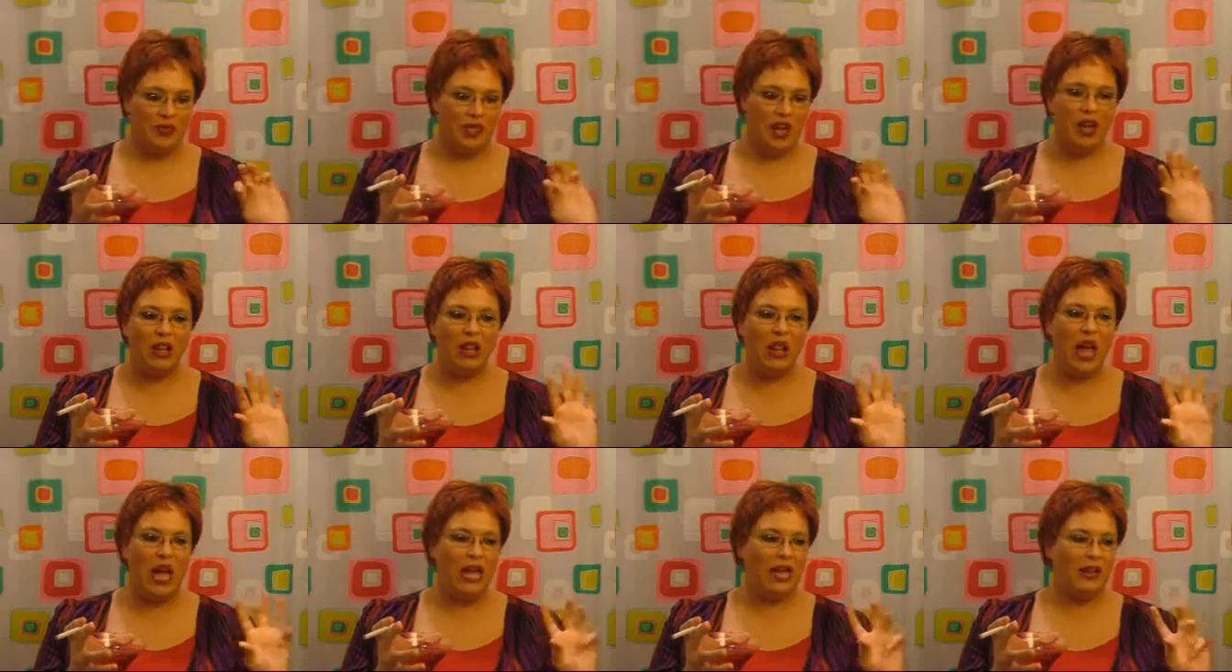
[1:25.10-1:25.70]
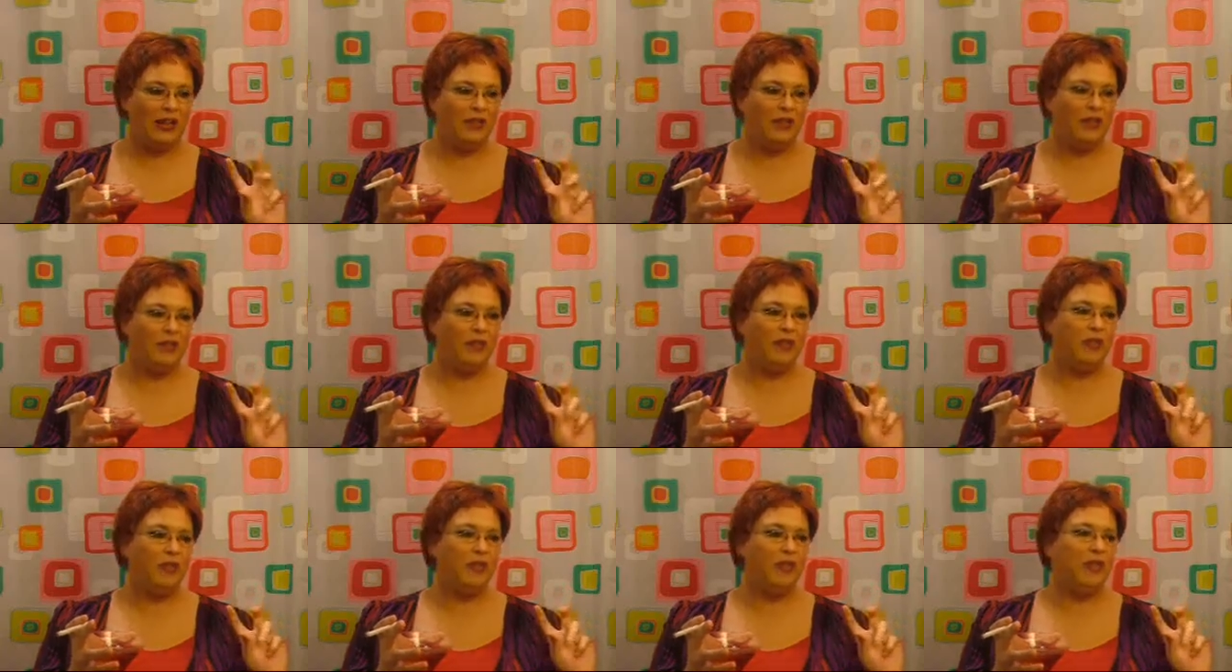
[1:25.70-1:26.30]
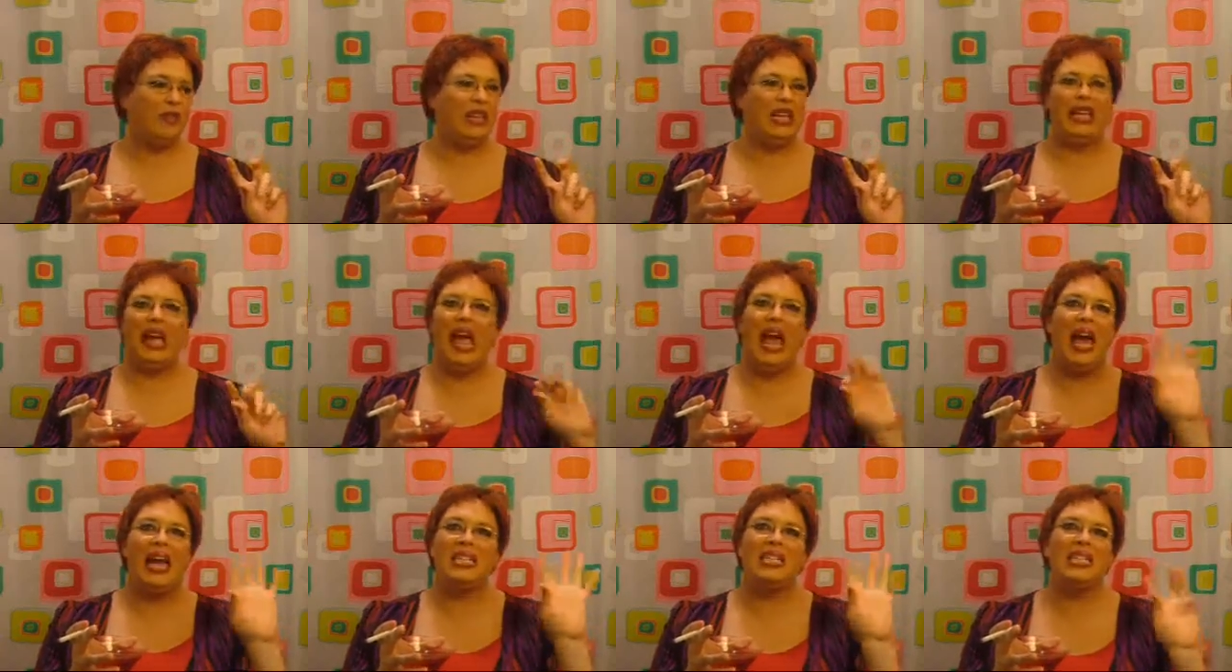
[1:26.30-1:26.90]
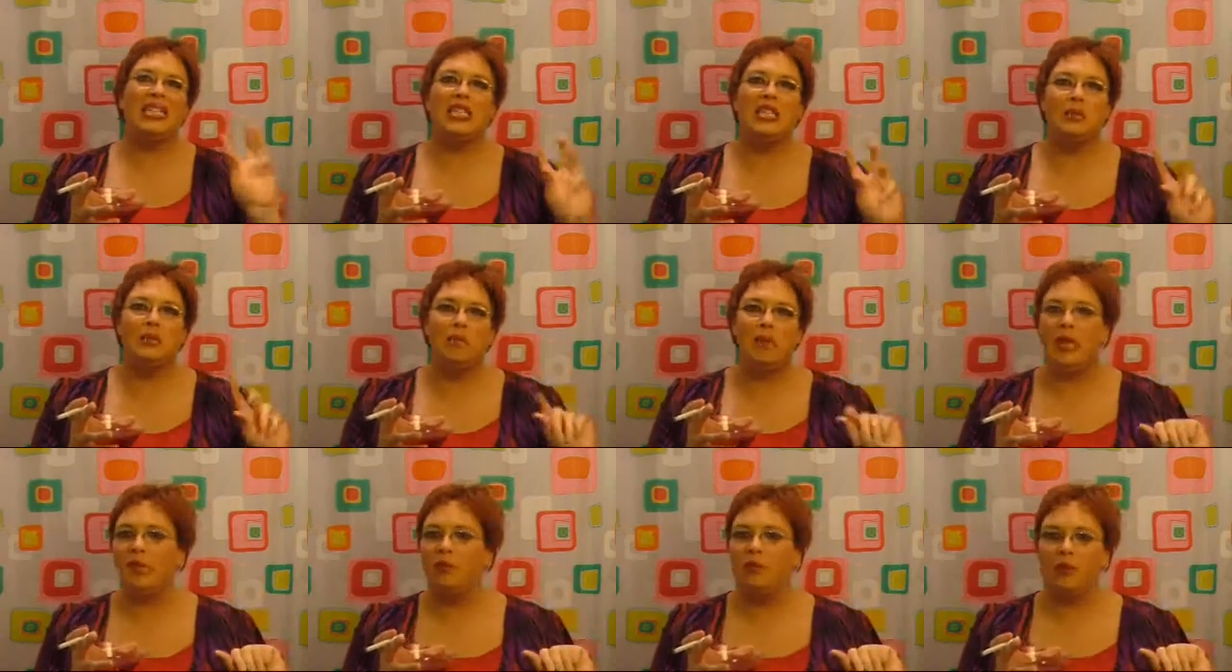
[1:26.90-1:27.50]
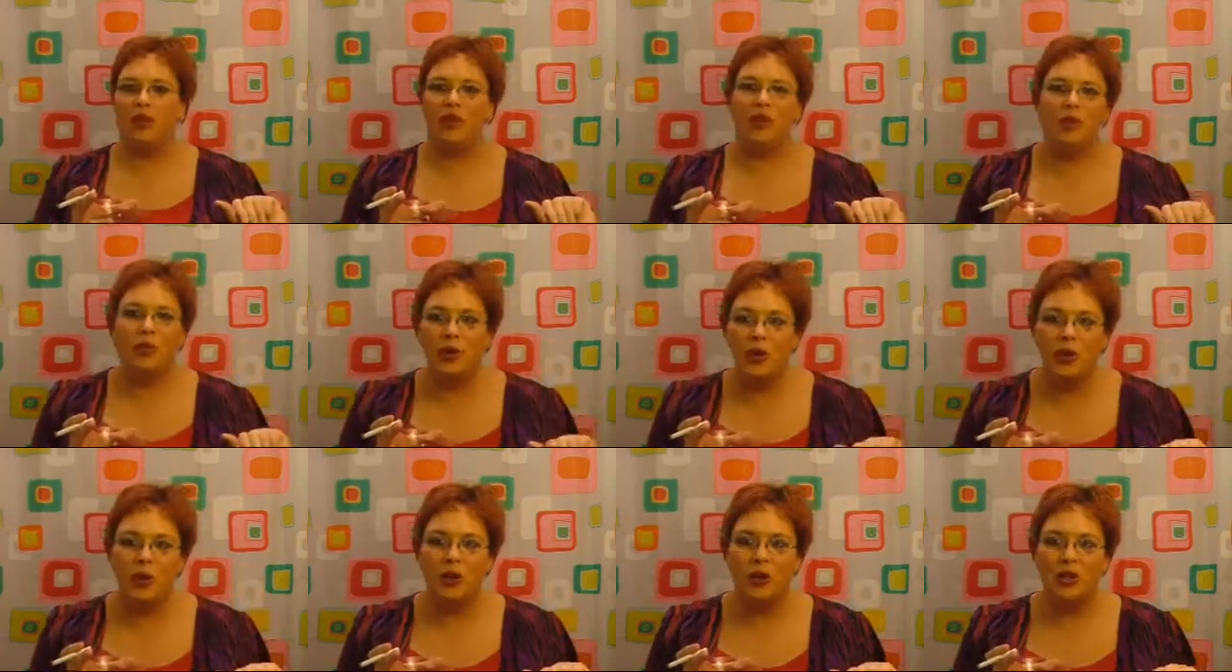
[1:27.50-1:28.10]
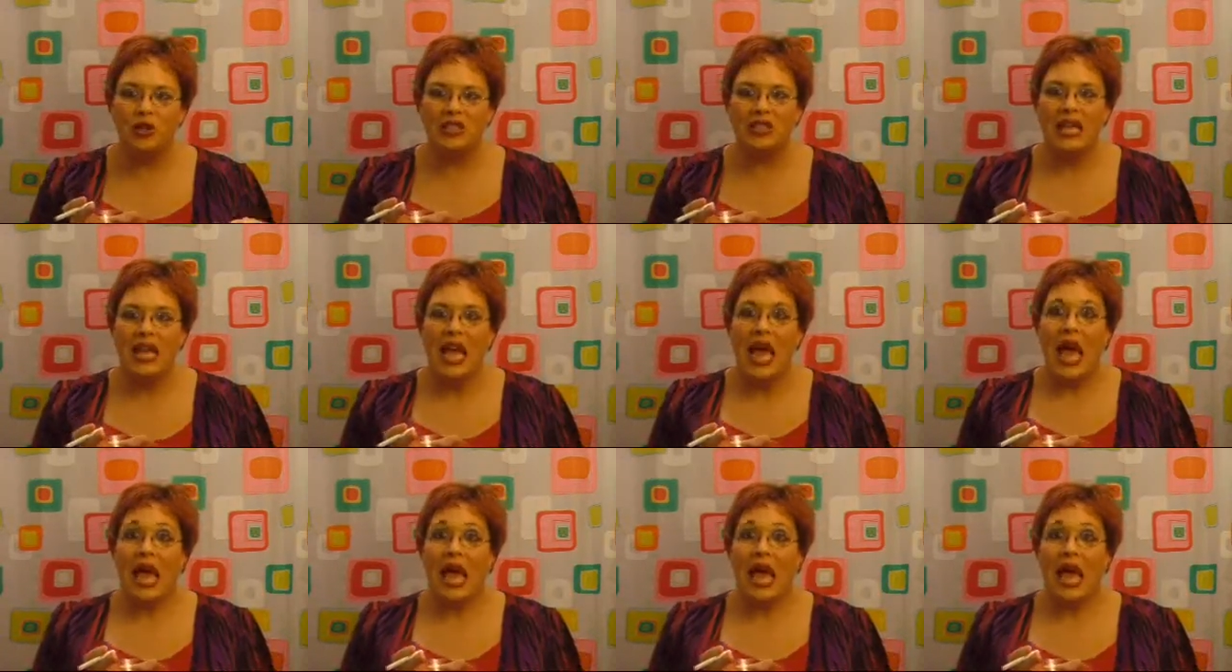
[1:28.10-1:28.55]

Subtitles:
they're like the gassiest people in the world.